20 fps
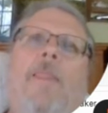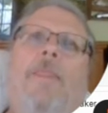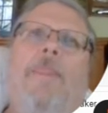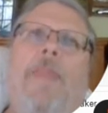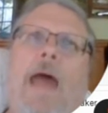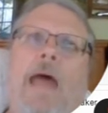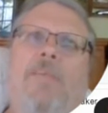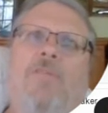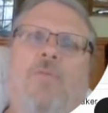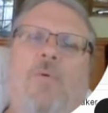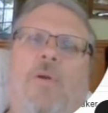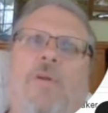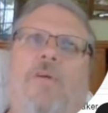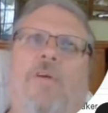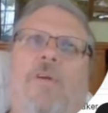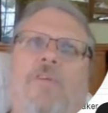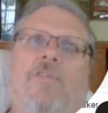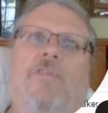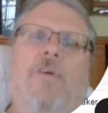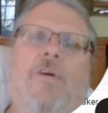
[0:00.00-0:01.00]
that's where you
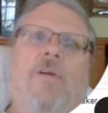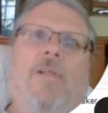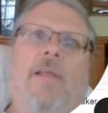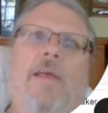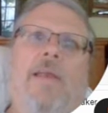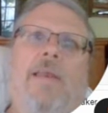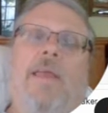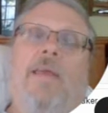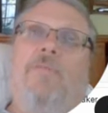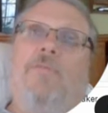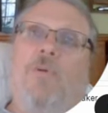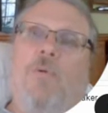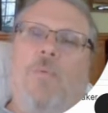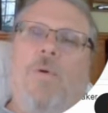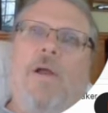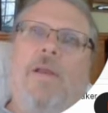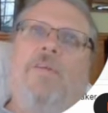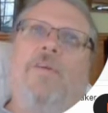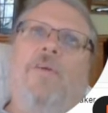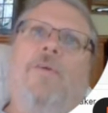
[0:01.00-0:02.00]
control it if you
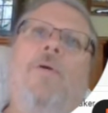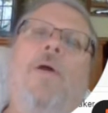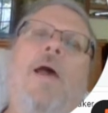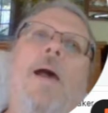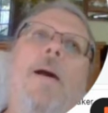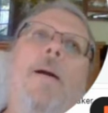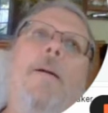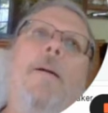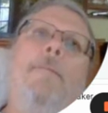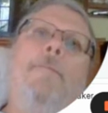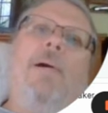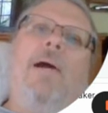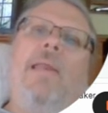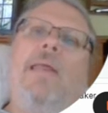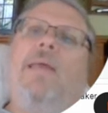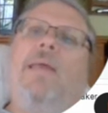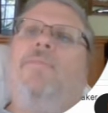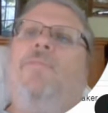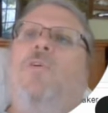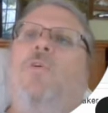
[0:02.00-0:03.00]
want to. But
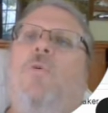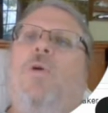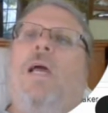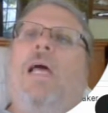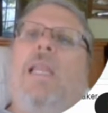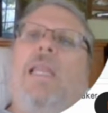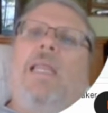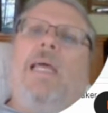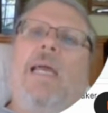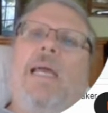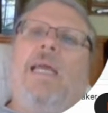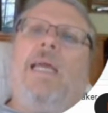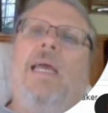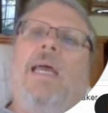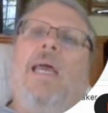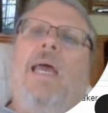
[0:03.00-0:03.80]
if you click